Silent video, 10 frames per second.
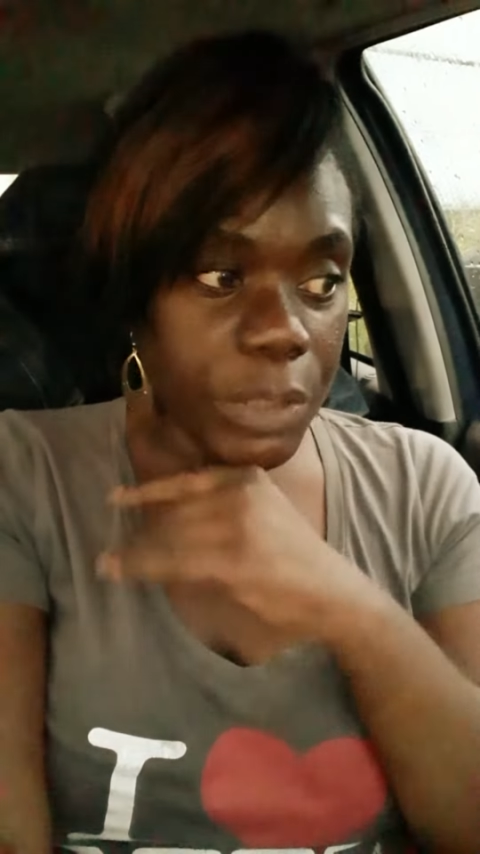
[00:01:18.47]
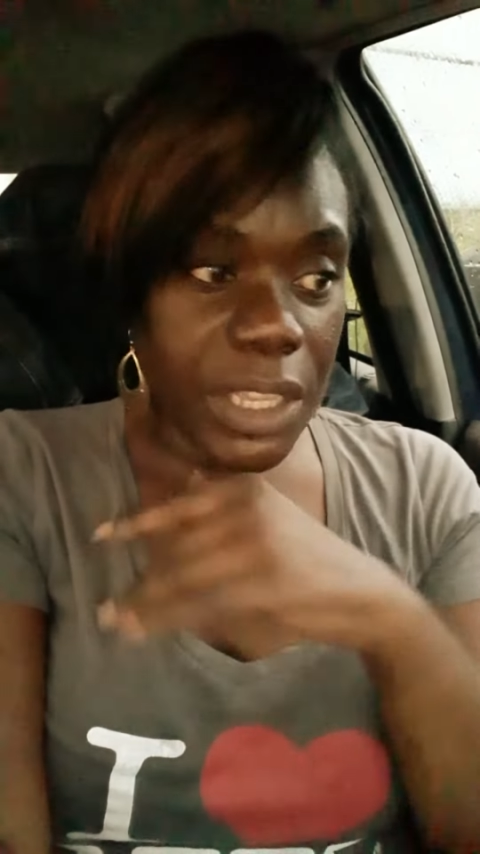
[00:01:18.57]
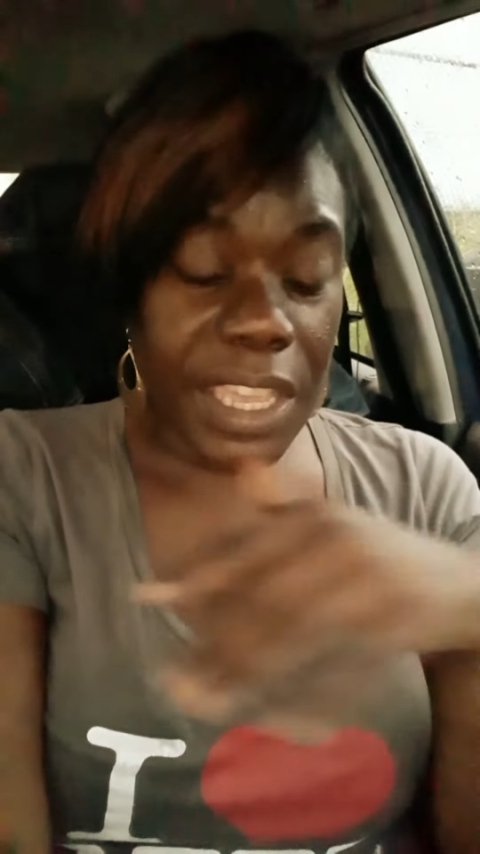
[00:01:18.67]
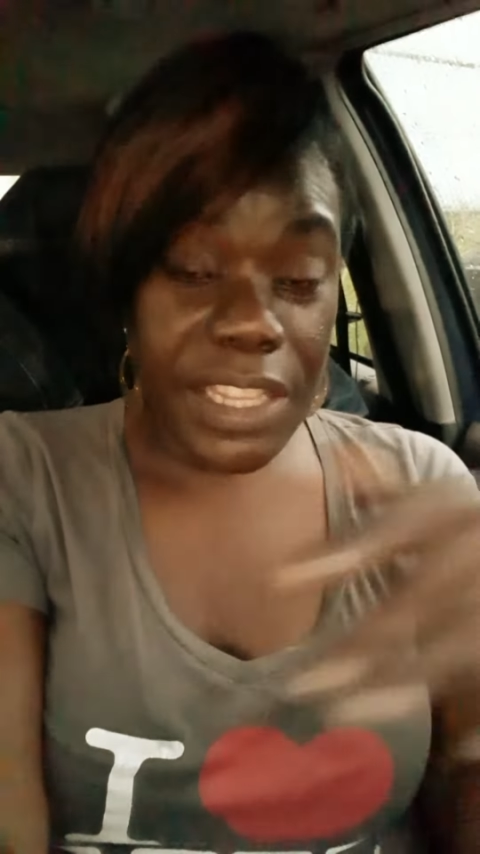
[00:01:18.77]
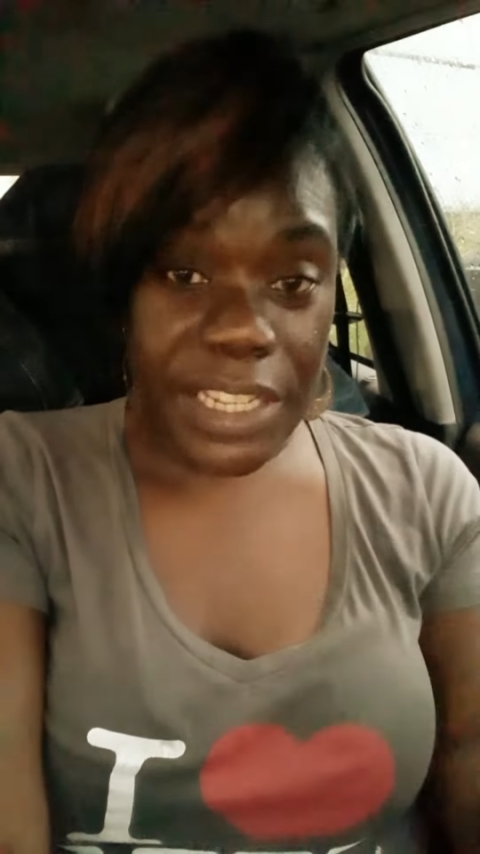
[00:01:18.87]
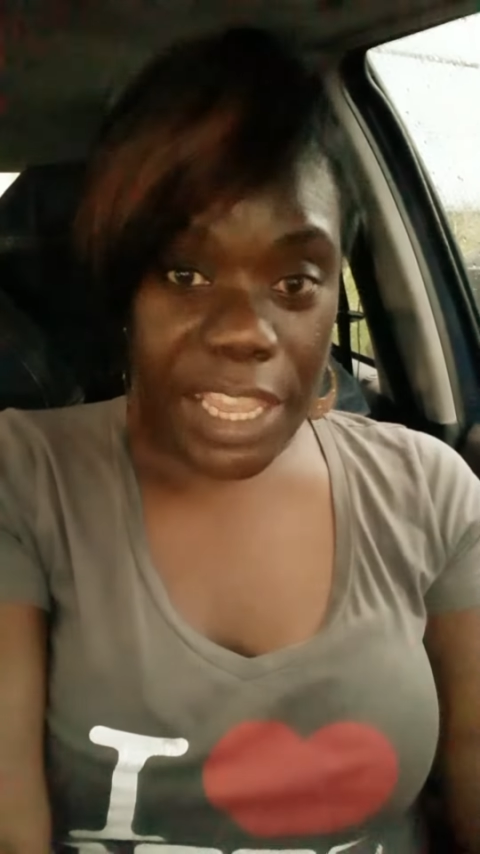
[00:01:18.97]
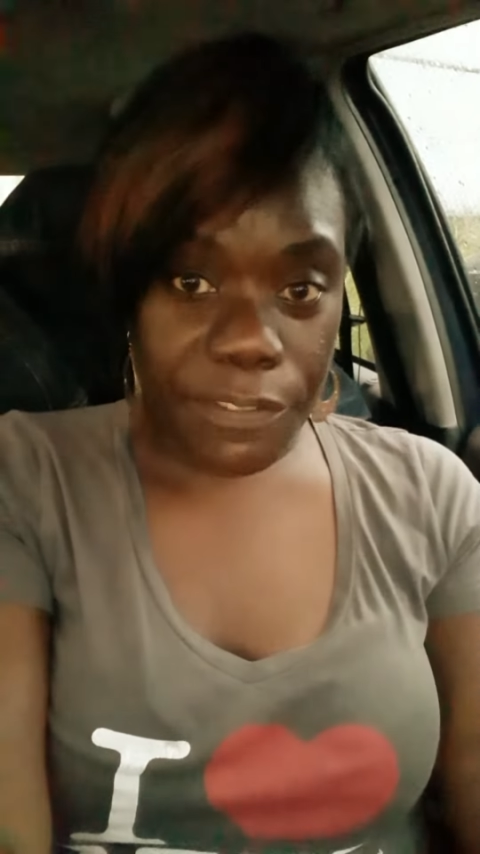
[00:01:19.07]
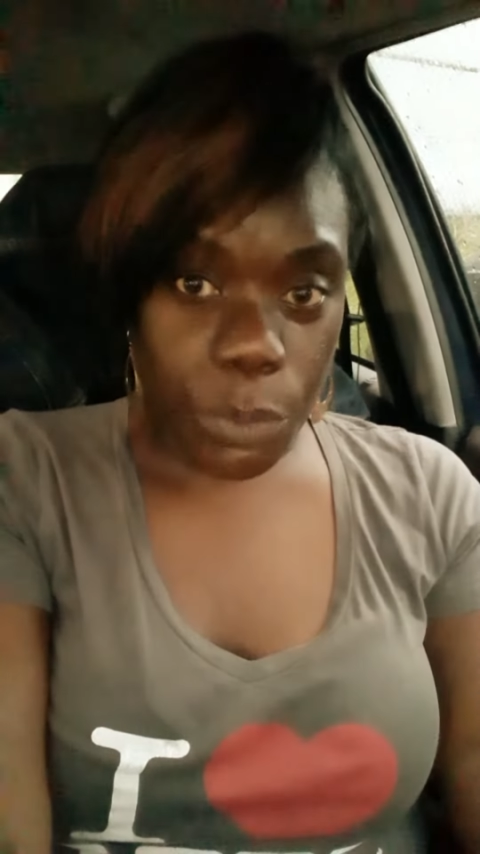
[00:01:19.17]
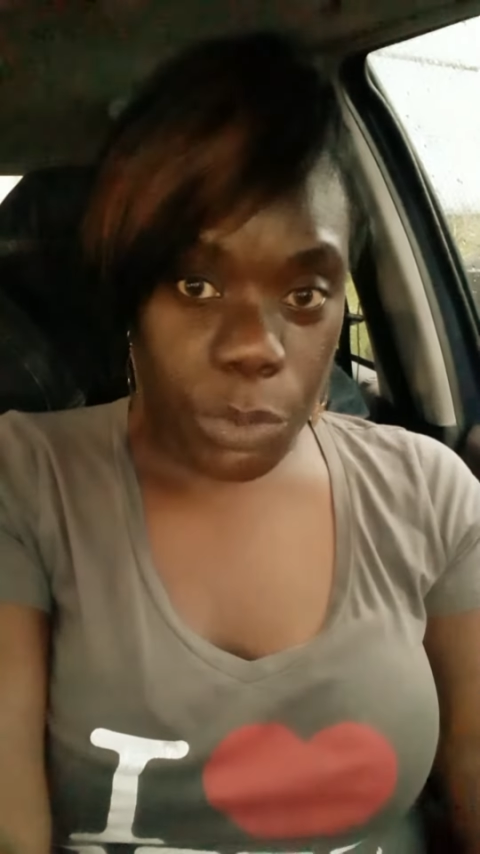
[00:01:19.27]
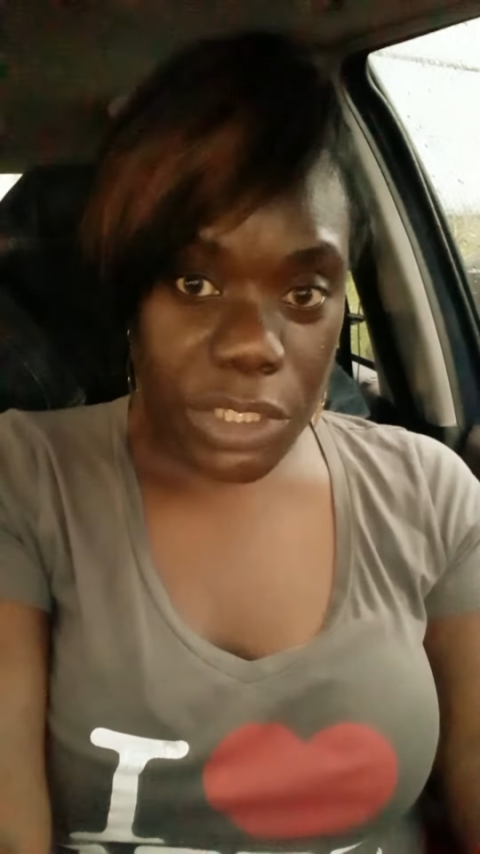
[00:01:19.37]
and then
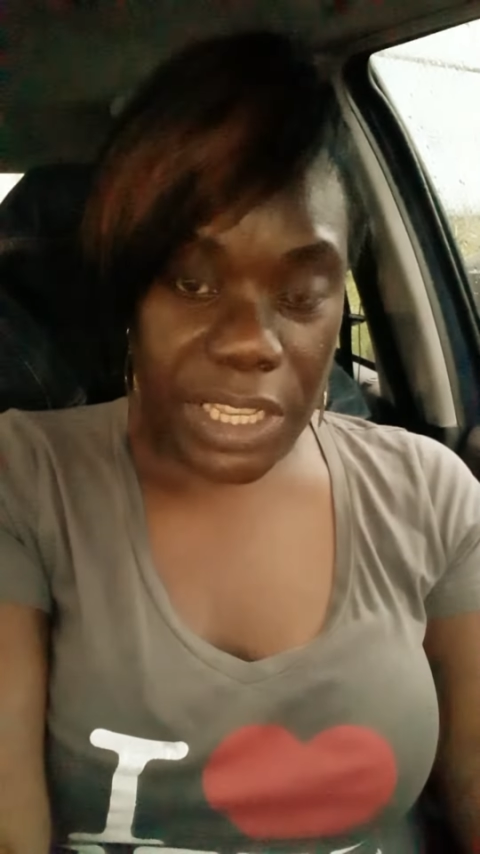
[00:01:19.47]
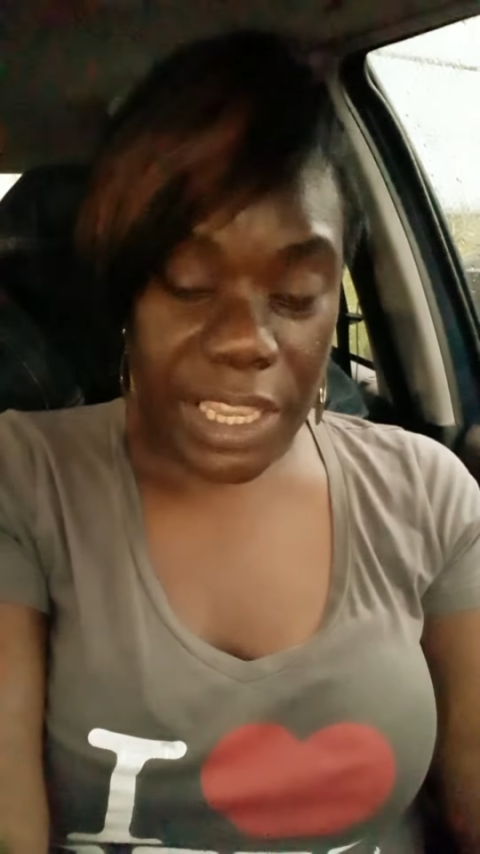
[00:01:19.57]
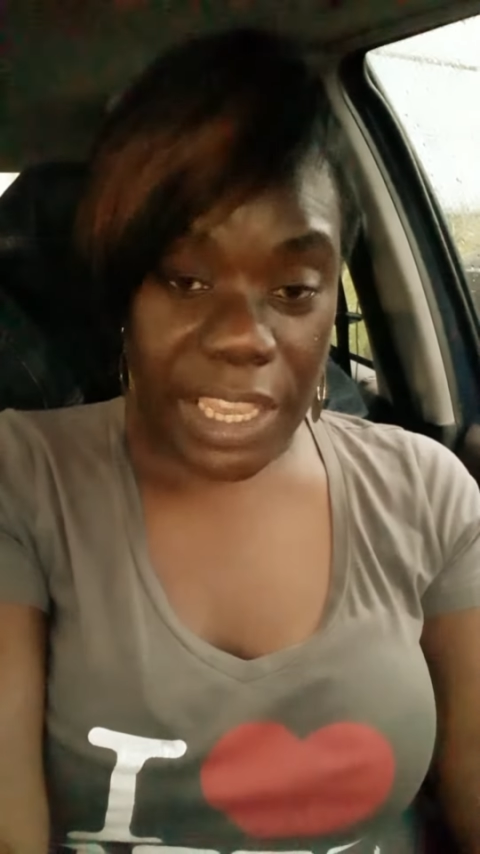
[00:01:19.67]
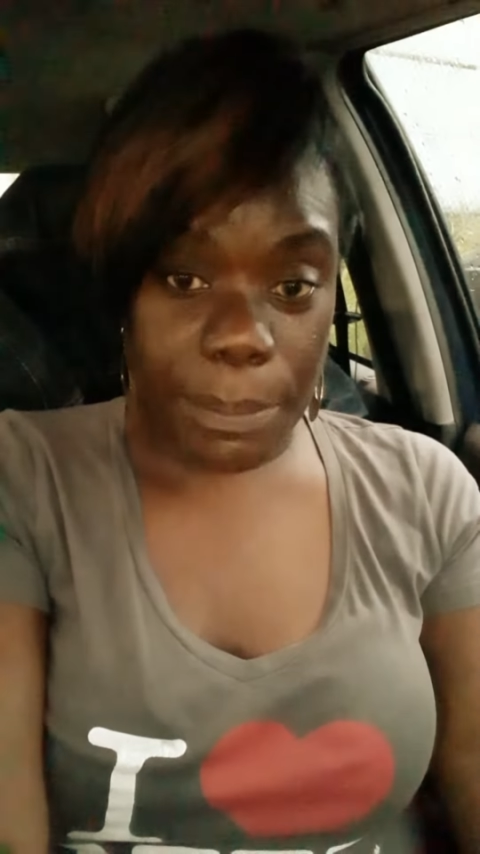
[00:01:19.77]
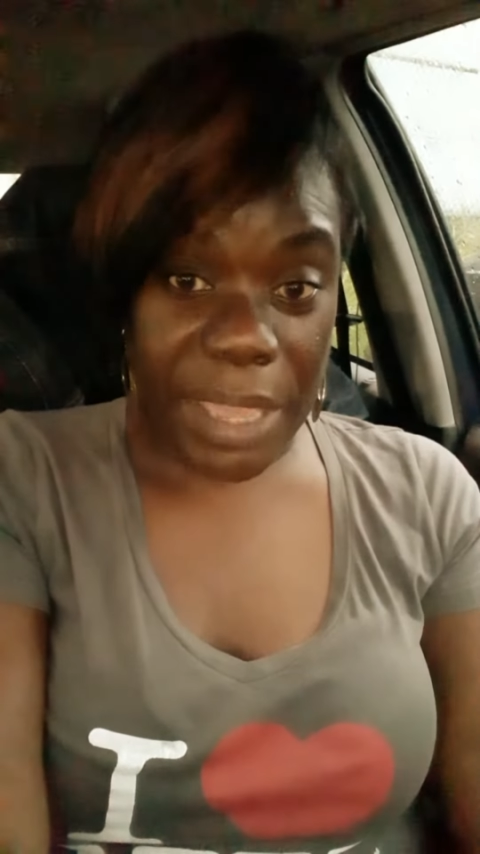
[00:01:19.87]
afterwards, they came